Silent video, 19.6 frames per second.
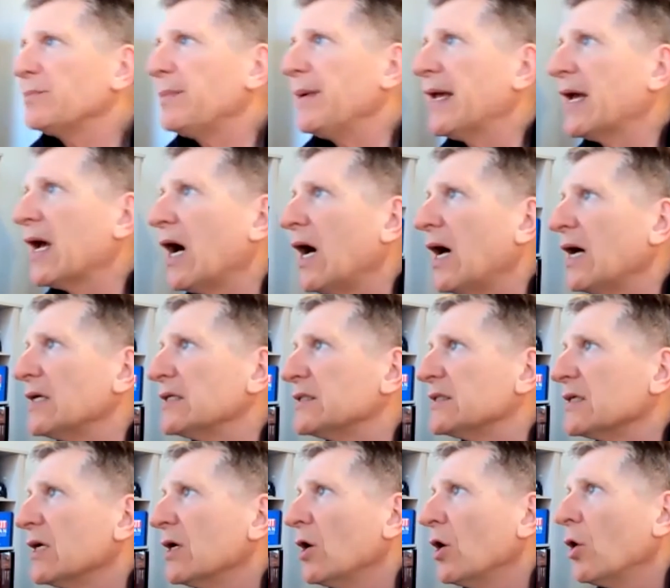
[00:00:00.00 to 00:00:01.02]

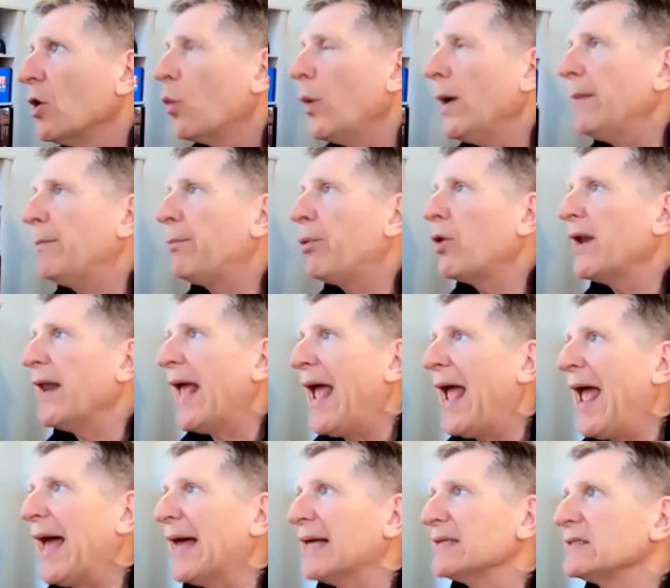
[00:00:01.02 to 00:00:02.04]
because we put
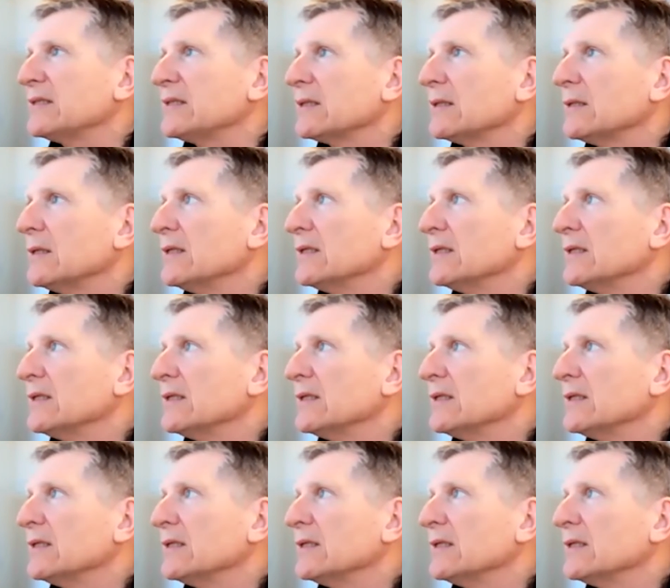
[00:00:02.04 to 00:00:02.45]
ads